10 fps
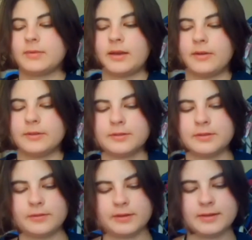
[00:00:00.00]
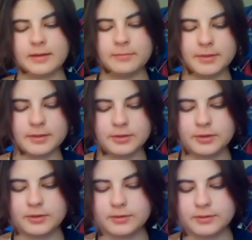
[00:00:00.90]
characters doing the same
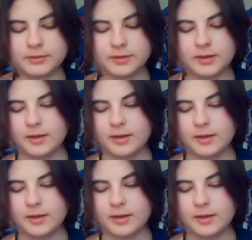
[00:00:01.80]
positions,